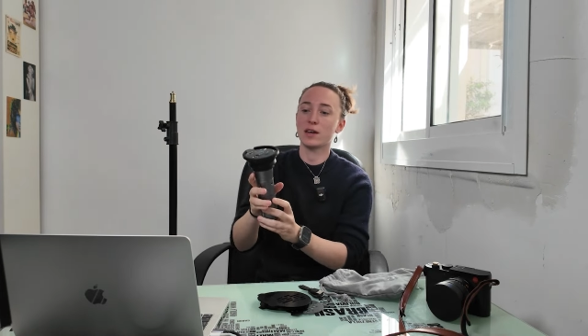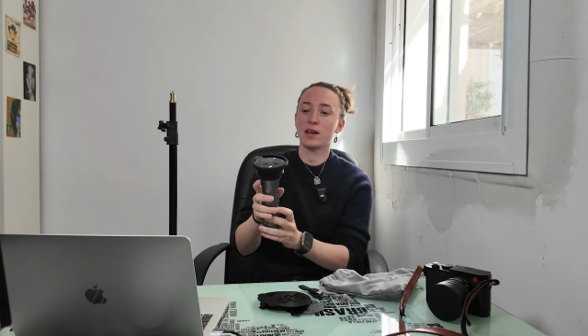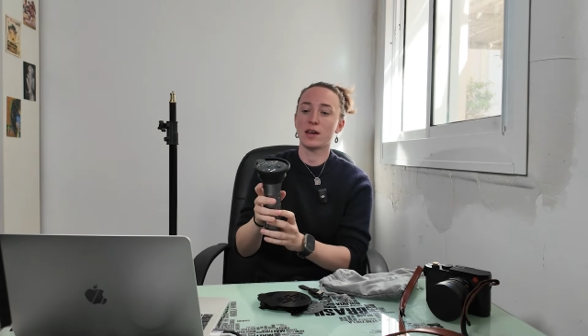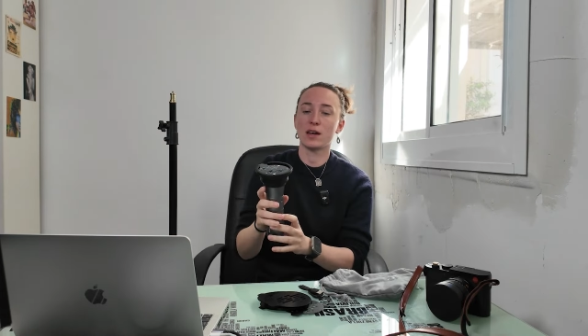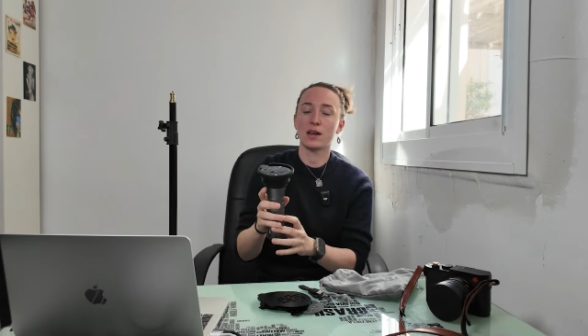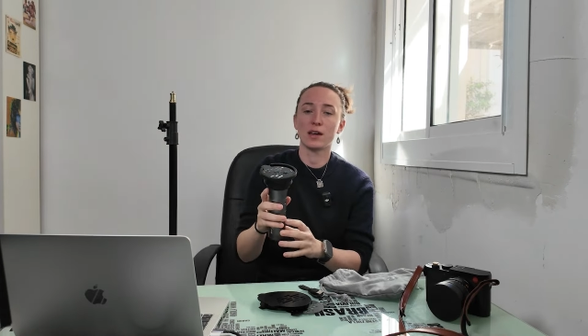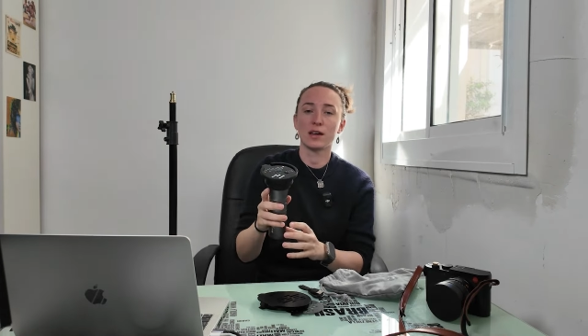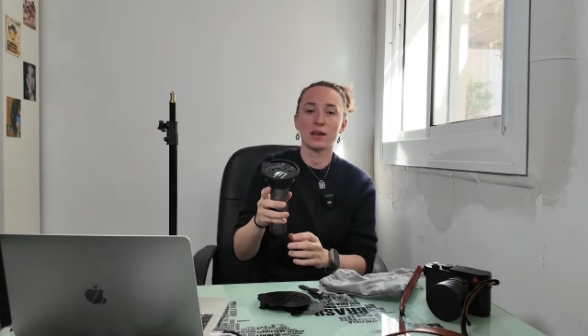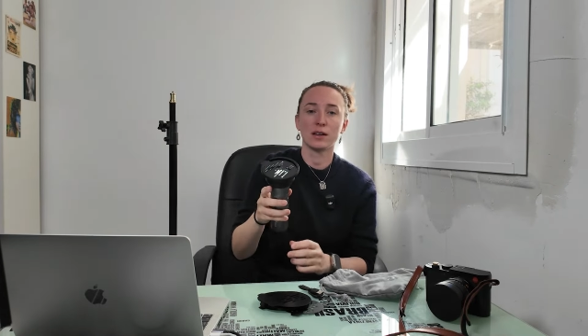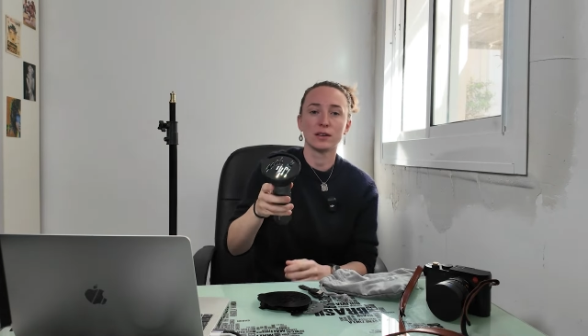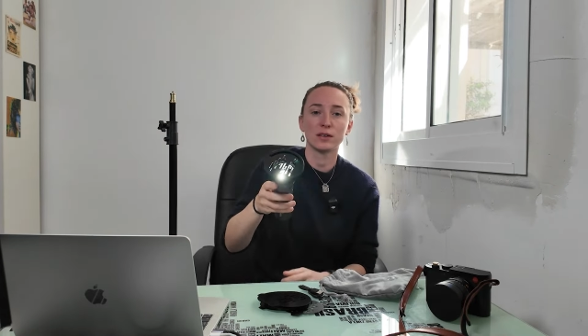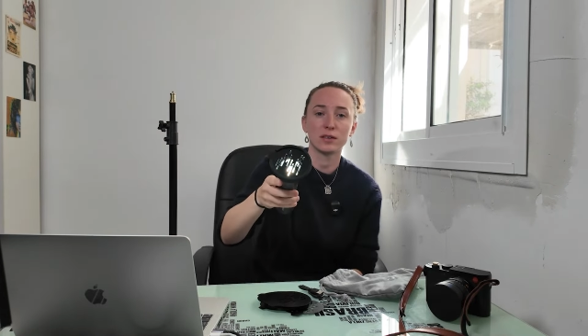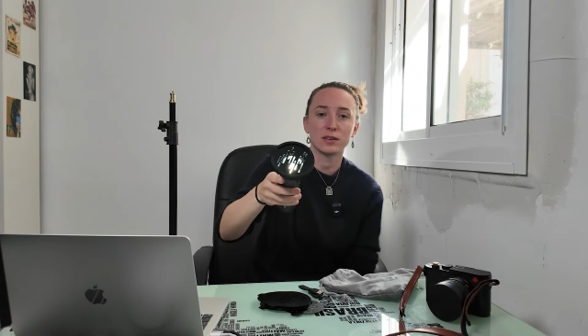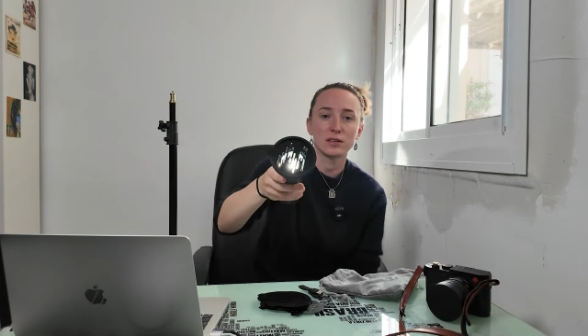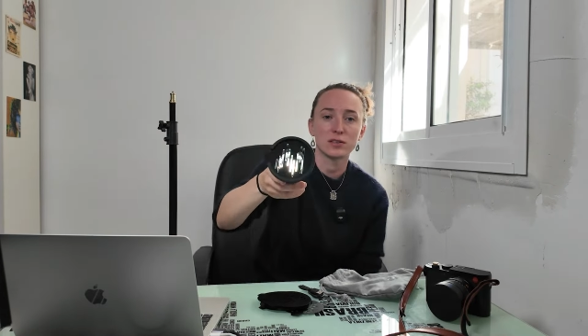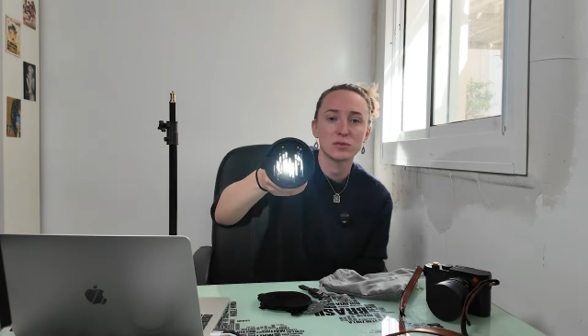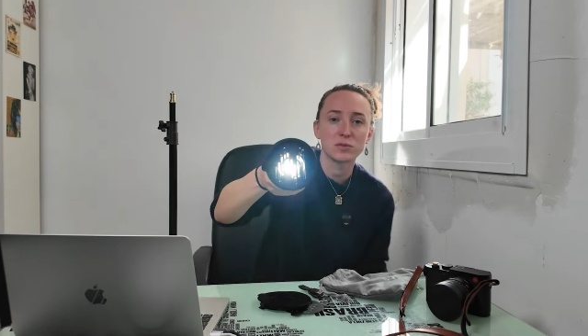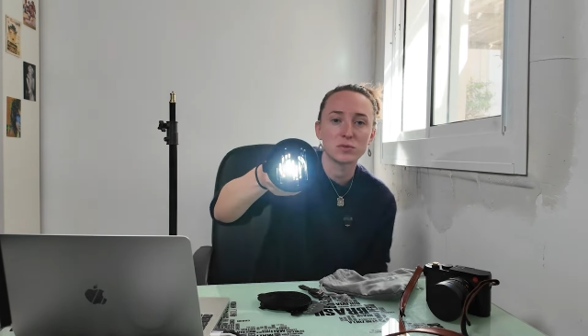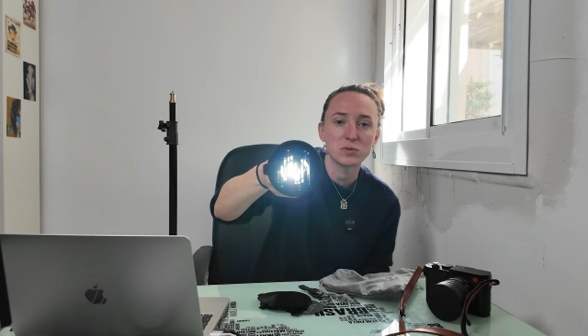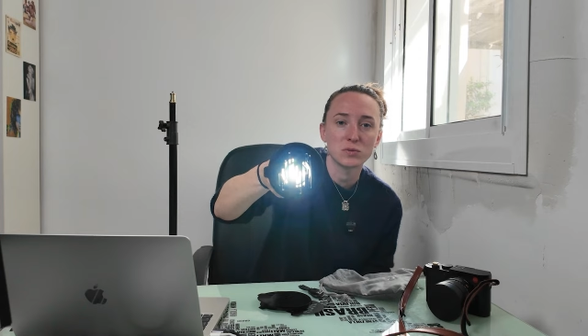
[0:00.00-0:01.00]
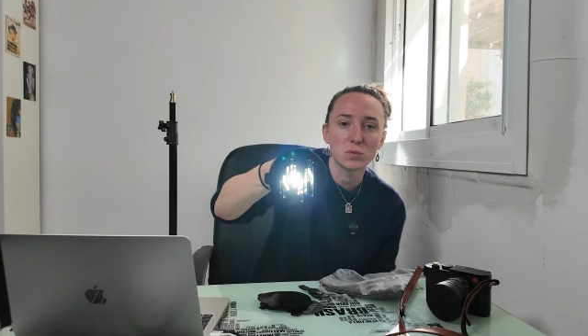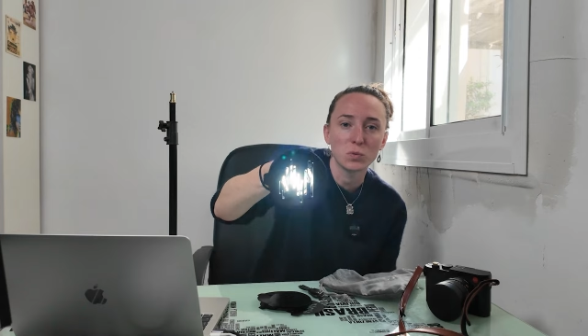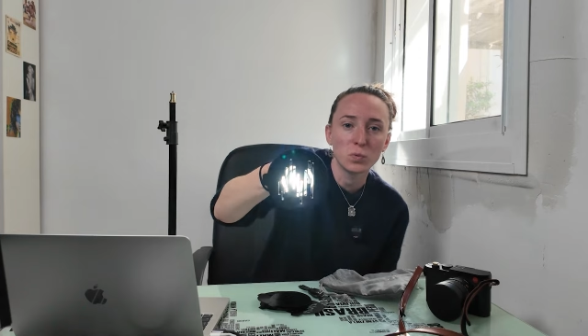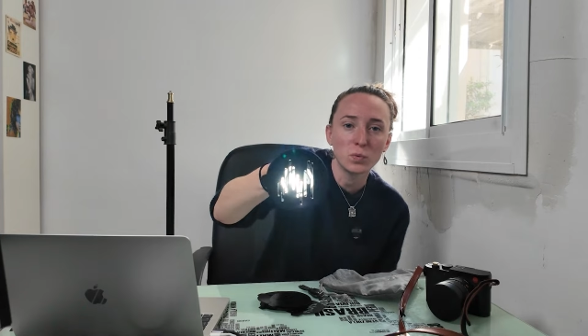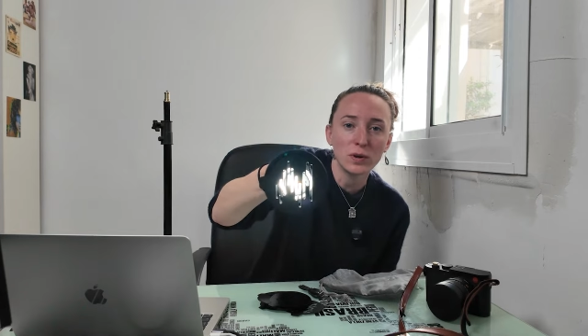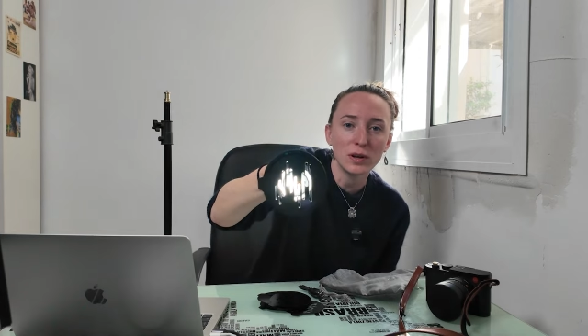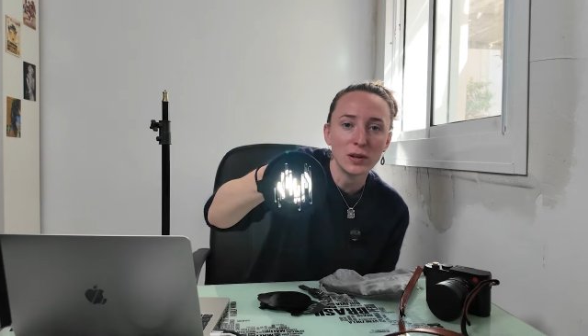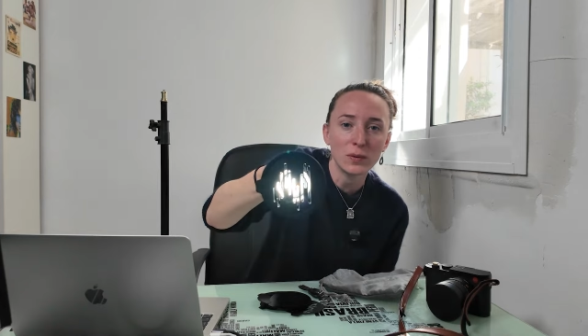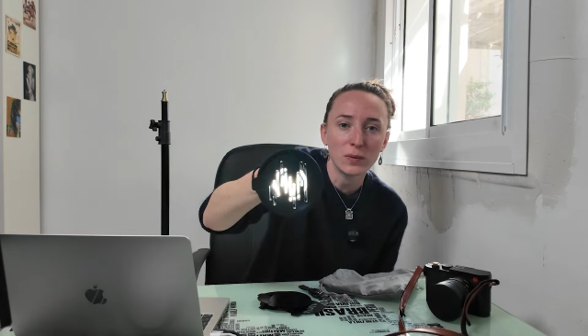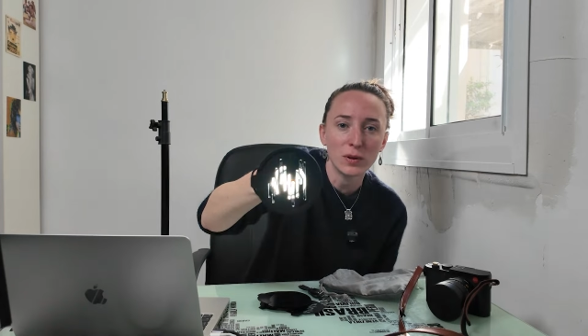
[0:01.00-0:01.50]
and it's
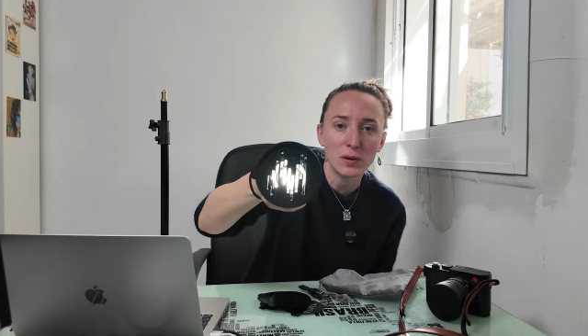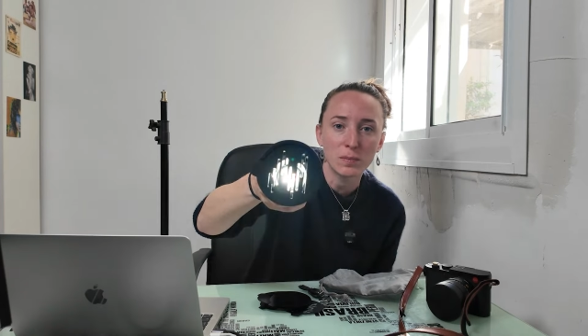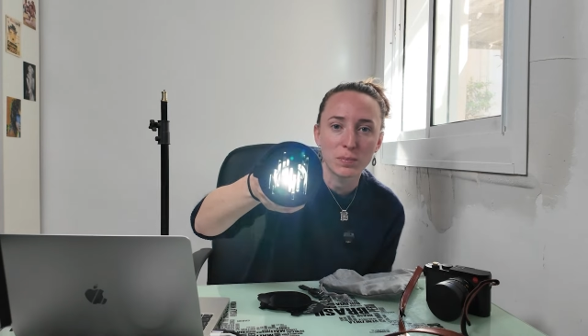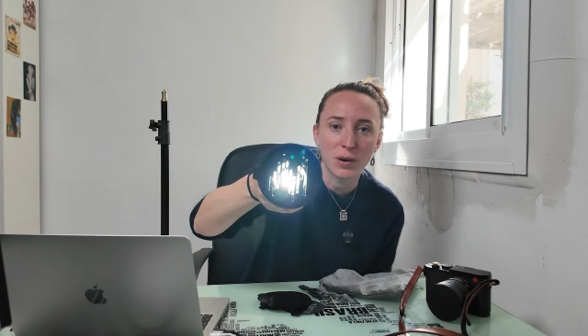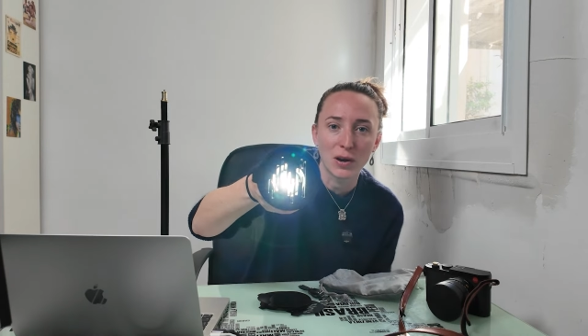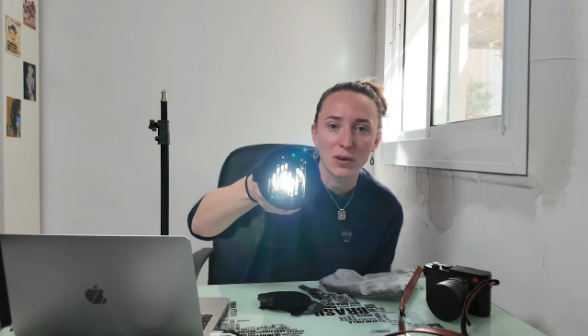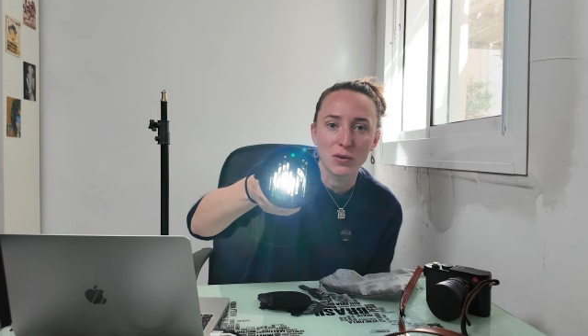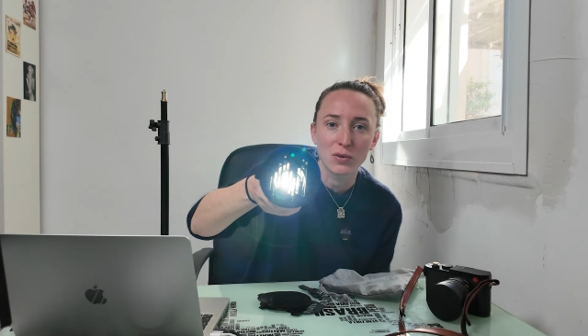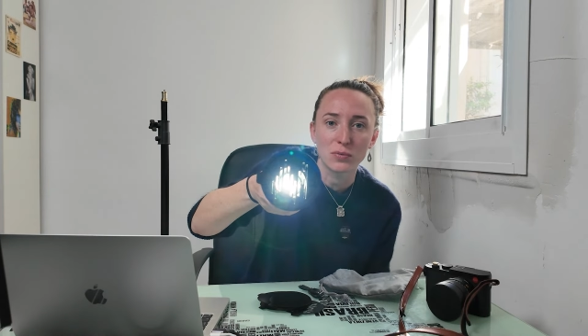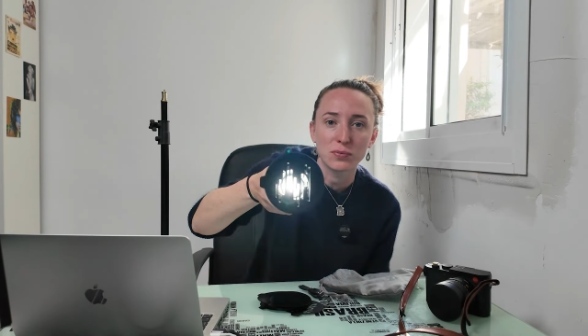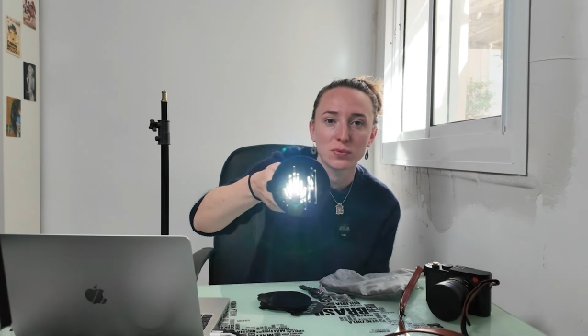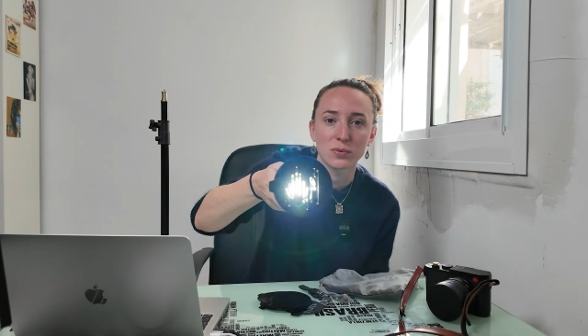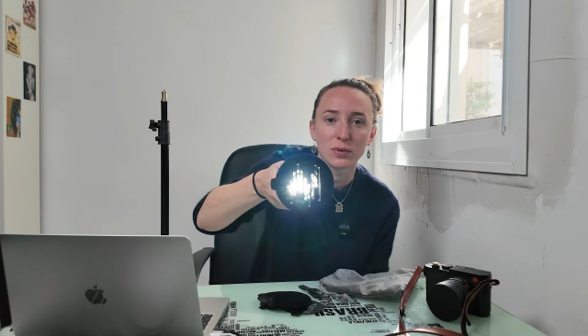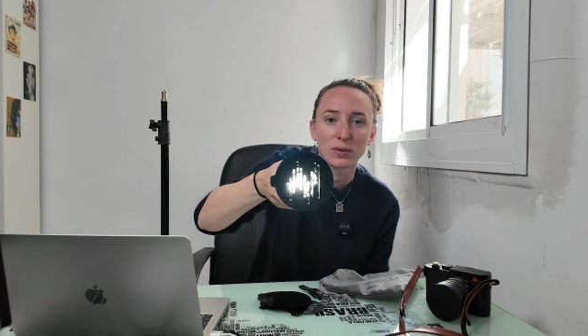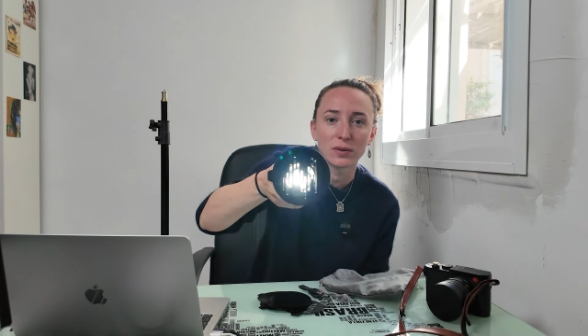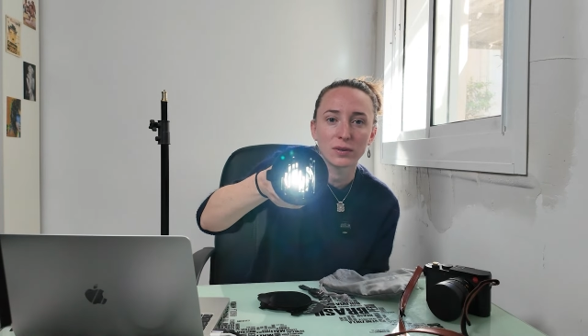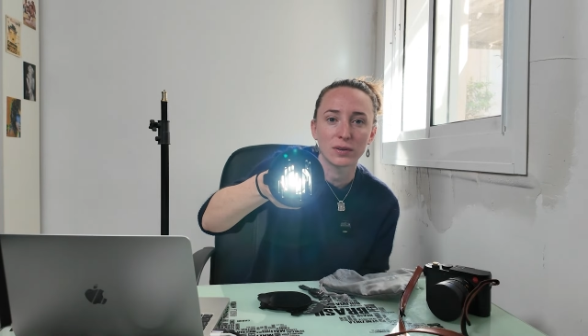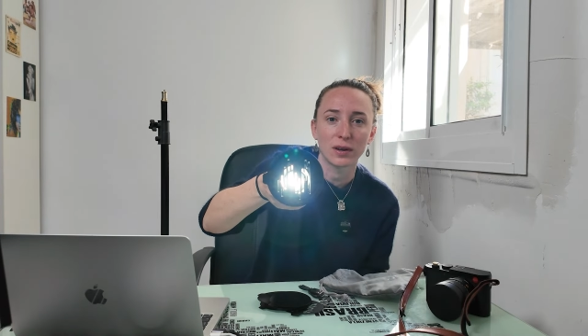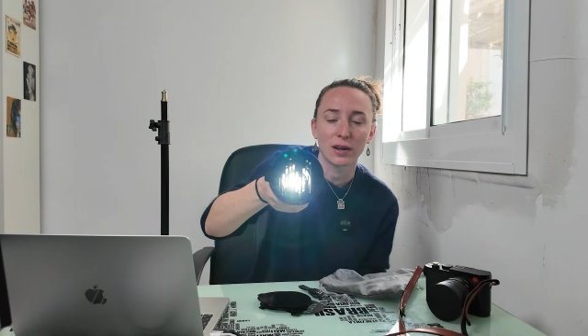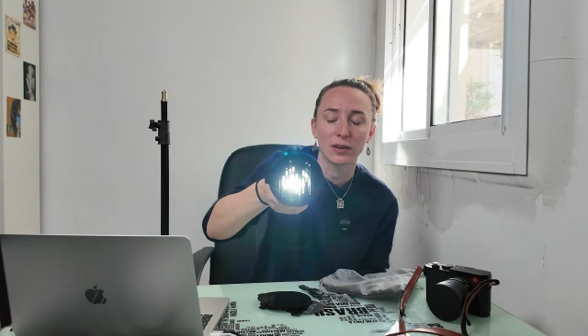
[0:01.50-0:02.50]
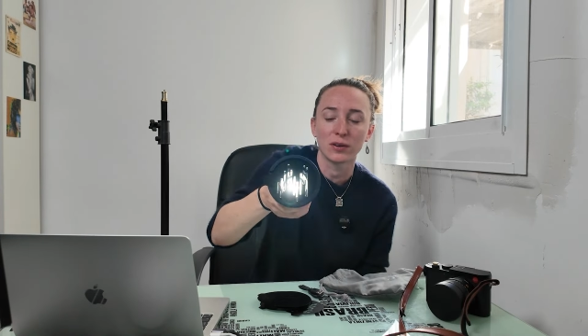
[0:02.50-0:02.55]
really powerful.